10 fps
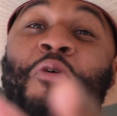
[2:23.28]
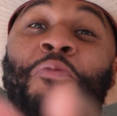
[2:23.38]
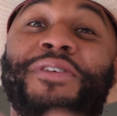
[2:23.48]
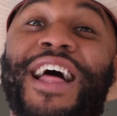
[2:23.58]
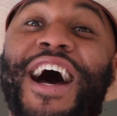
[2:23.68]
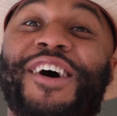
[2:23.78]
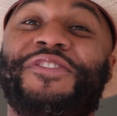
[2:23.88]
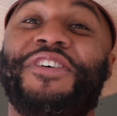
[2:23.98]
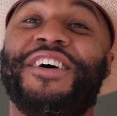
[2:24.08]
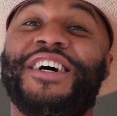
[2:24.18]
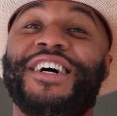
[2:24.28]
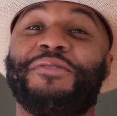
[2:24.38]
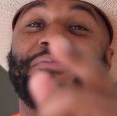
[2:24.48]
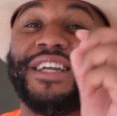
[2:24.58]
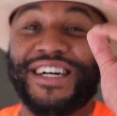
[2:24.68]
hope alive.
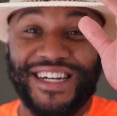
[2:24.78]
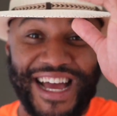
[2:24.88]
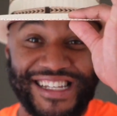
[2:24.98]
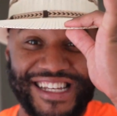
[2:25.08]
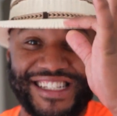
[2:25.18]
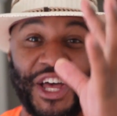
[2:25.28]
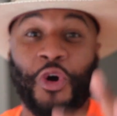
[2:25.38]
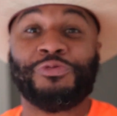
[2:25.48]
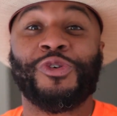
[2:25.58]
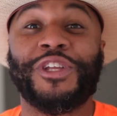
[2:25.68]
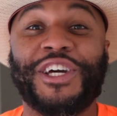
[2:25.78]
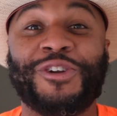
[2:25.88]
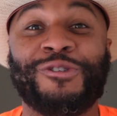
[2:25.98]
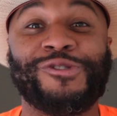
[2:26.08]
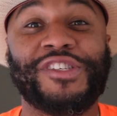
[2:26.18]
But as they say, hope's only
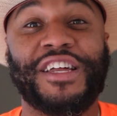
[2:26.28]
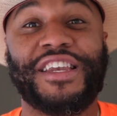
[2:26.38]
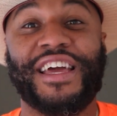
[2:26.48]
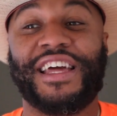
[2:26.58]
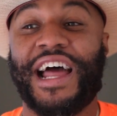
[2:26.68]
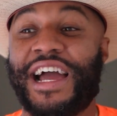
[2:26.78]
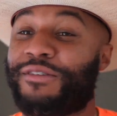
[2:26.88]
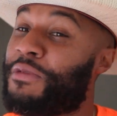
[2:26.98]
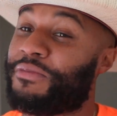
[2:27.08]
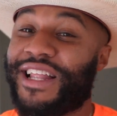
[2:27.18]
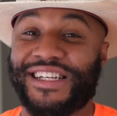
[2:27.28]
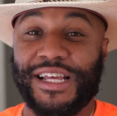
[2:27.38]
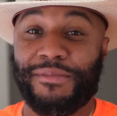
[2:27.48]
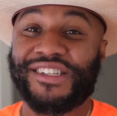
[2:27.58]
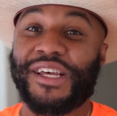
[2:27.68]
good on Sunday, and I remember last
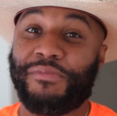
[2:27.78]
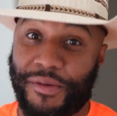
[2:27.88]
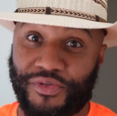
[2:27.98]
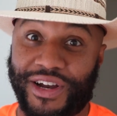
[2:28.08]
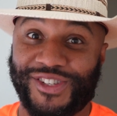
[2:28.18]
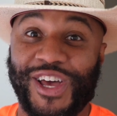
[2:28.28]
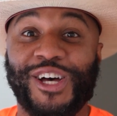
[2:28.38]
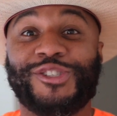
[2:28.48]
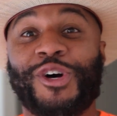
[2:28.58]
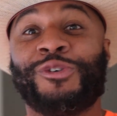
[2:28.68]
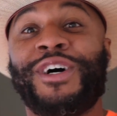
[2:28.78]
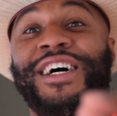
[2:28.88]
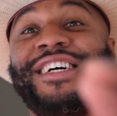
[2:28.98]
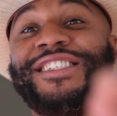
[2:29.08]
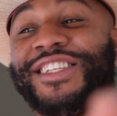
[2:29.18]
time I said my prayers. So
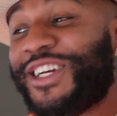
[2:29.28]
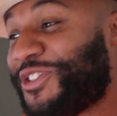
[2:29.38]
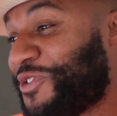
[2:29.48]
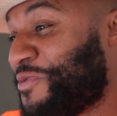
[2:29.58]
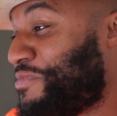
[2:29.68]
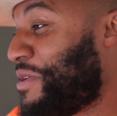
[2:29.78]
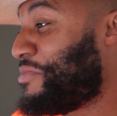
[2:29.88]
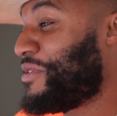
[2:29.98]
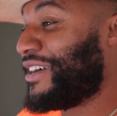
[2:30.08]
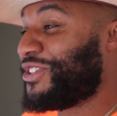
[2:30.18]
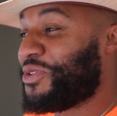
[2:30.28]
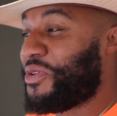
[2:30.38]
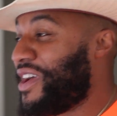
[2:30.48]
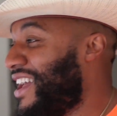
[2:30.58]
stay tuned, people, as we